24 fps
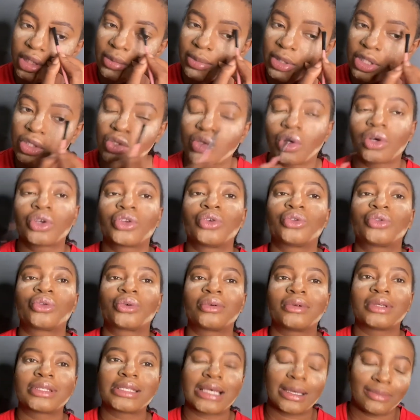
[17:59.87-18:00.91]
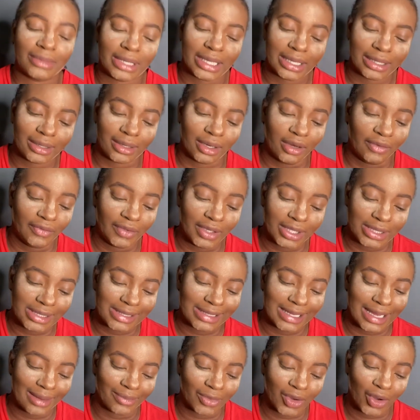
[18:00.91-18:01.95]
need me to talk you through it? I'm like,
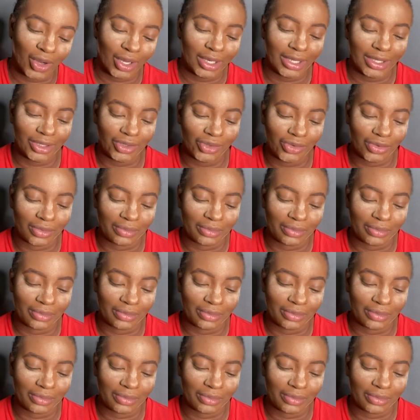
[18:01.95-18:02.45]
obviously, I'm calling you.